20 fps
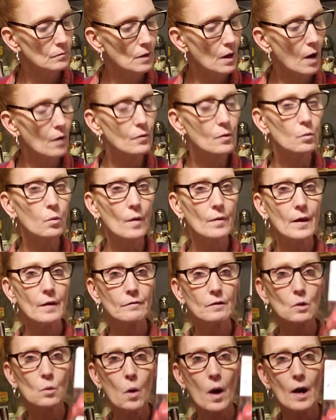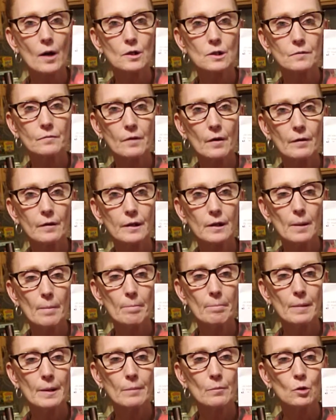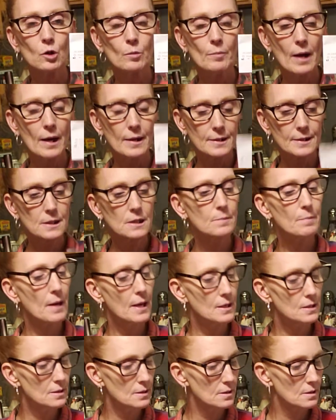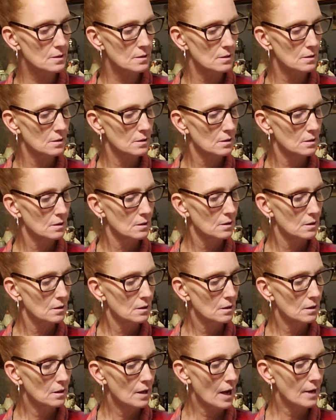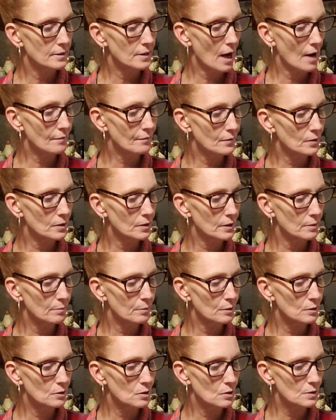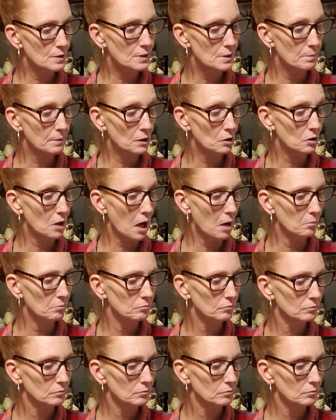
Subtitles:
one that requires very minimal amount of space and effort and produces a big crop.